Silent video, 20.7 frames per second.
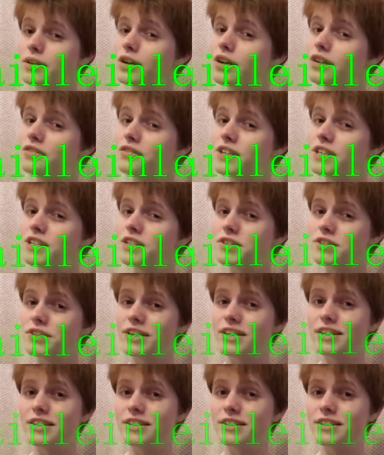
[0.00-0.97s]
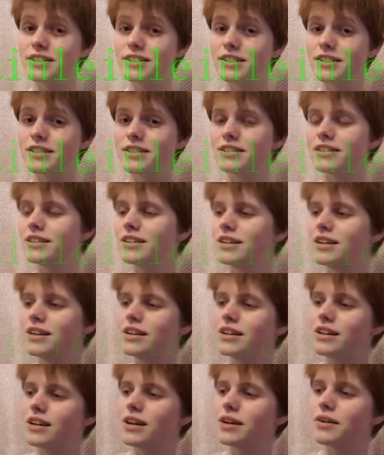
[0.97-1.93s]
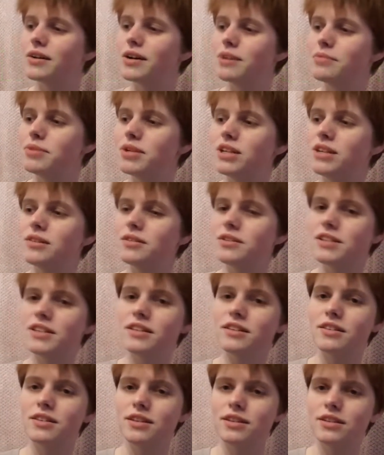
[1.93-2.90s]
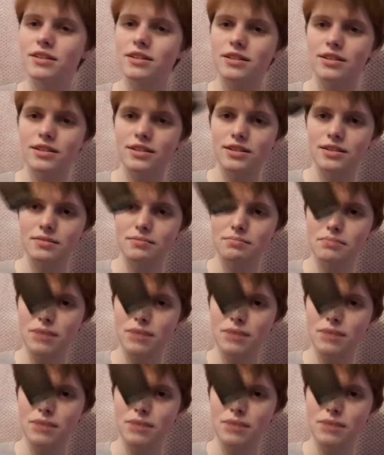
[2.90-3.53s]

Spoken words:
coffee strainers. Now, I've been using this